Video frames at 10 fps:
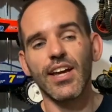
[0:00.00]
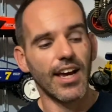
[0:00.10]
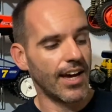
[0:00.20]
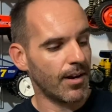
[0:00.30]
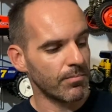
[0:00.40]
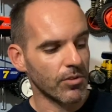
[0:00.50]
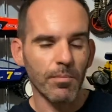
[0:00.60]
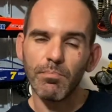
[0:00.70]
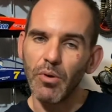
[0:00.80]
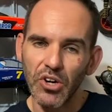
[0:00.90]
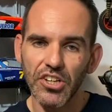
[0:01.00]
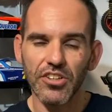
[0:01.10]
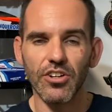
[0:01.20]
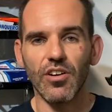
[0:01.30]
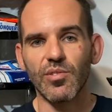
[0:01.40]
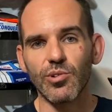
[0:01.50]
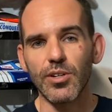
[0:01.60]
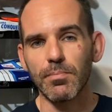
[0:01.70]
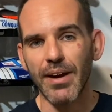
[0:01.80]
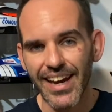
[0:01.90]
the body that I've
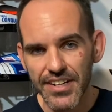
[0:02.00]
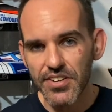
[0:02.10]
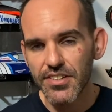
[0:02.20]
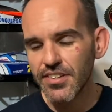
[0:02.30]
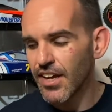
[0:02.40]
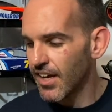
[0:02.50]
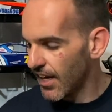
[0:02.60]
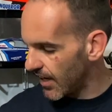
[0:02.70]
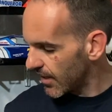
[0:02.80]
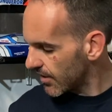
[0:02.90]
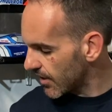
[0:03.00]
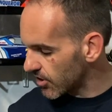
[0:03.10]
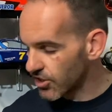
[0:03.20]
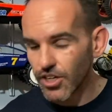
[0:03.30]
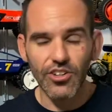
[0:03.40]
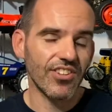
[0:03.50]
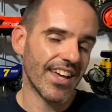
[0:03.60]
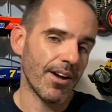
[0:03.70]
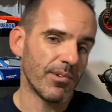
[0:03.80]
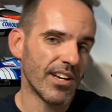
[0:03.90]
already painted and show you
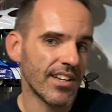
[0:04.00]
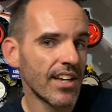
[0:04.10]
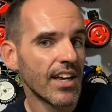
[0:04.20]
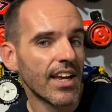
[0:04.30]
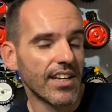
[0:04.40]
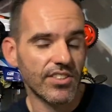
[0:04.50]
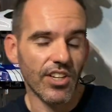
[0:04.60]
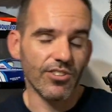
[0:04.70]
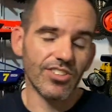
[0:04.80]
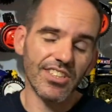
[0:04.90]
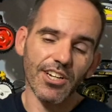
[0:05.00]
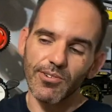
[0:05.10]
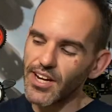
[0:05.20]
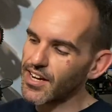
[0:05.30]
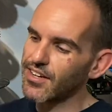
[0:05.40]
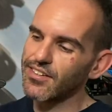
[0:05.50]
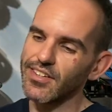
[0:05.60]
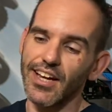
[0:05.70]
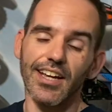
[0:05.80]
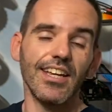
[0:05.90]
that one. So stick around,
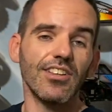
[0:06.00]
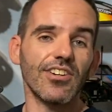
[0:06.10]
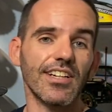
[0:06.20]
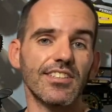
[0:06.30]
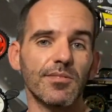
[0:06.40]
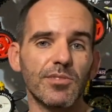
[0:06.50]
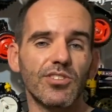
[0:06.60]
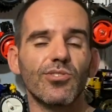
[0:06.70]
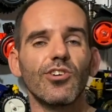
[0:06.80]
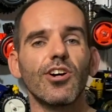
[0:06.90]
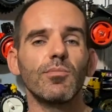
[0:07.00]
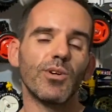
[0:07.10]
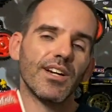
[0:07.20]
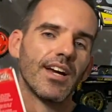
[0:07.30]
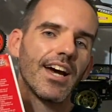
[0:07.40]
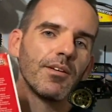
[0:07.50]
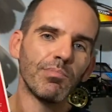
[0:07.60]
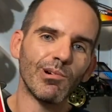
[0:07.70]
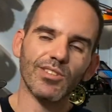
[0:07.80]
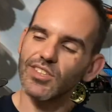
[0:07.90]
hit like and subscribe. We're going to
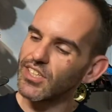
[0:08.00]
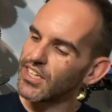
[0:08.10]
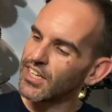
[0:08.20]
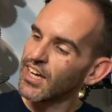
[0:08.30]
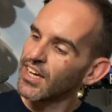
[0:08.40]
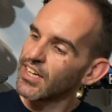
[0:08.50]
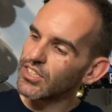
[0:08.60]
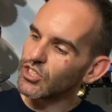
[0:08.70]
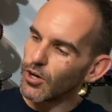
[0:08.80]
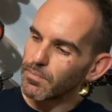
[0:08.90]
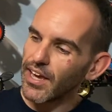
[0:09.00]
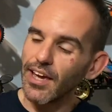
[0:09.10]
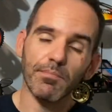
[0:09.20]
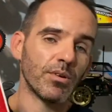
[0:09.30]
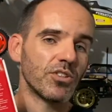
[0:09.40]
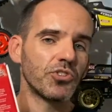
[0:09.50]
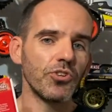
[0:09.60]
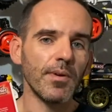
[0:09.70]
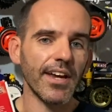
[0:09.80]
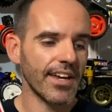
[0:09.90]
unbox the Top Cat by
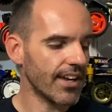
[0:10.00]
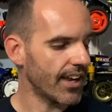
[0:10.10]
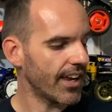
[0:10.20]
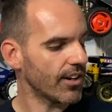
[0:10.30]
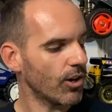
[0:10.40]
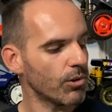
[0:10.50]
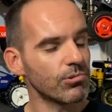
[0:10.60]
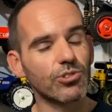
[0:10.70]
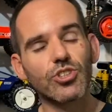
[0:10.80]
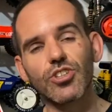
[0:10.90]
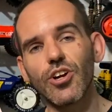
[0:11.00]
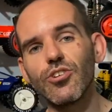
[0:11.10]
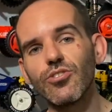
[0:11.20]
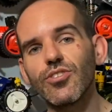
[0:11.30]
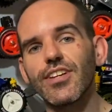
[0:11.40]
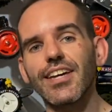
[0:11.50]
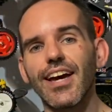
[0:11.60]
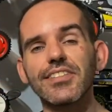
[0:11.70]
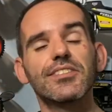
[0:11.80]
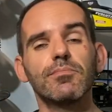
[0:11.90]
Schumacher, and I will show you the
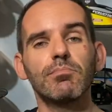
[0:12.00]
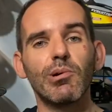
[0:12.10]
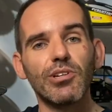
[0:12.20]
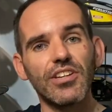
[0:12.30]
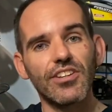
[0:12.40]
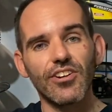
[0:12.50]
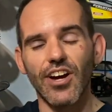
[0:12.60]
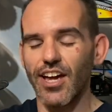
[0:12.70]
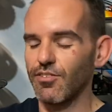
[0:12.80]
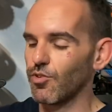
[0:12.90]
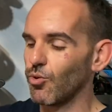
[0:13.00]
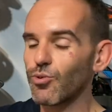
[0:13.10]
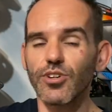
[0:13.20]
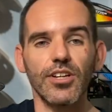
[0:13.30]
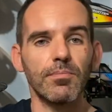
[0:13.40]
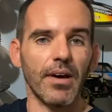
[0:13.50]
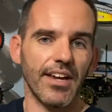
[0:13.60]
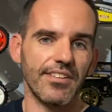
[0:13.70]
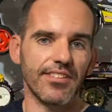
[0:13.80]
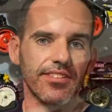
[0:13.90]
custom body that I have already
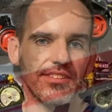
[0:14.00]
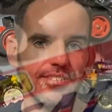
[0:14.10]
painted.